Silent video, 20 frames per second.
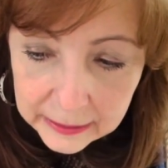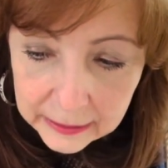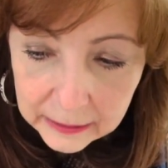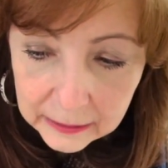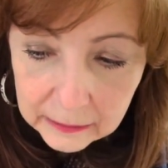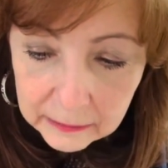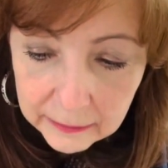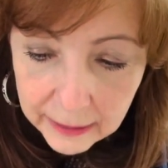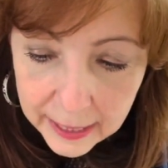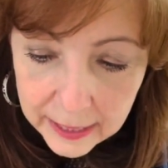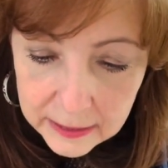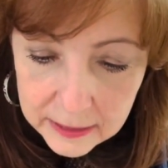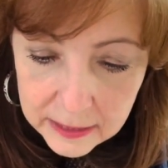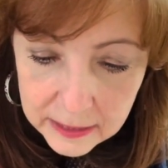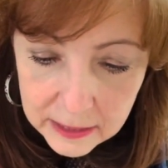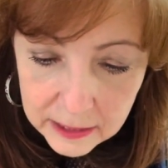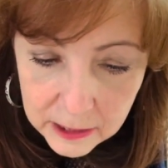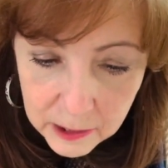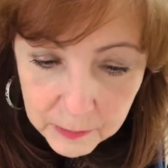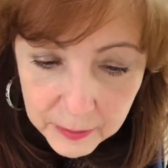classes,
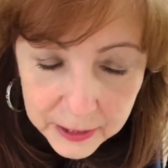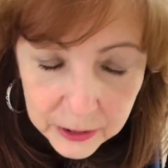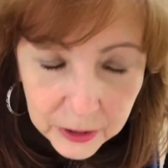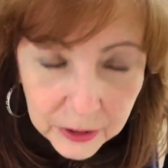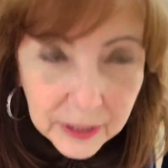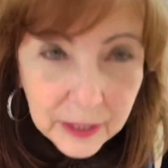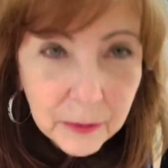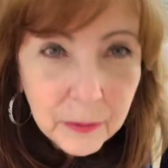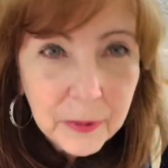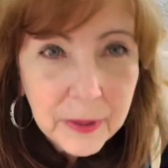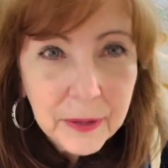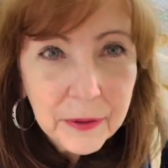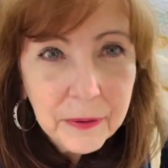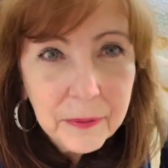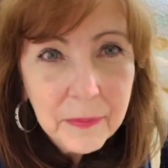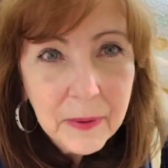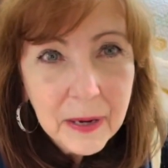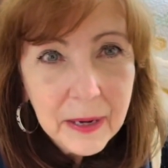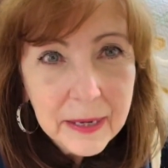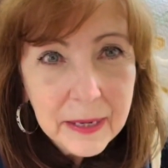especially with
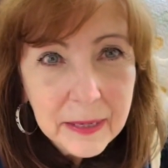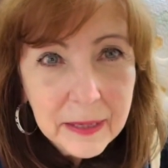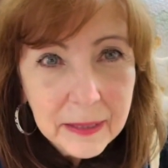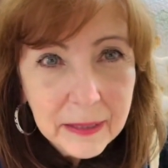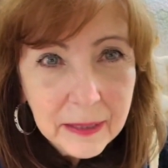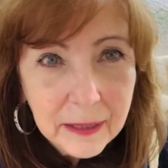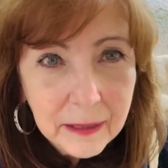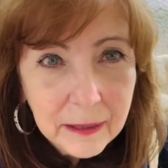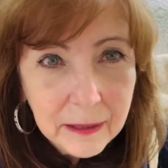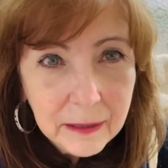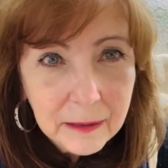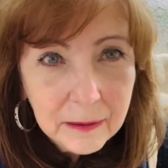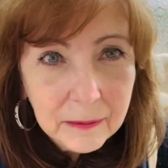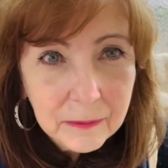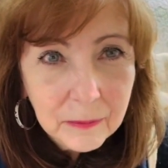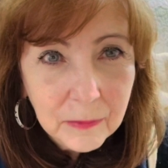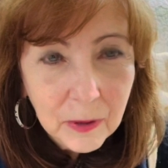my um,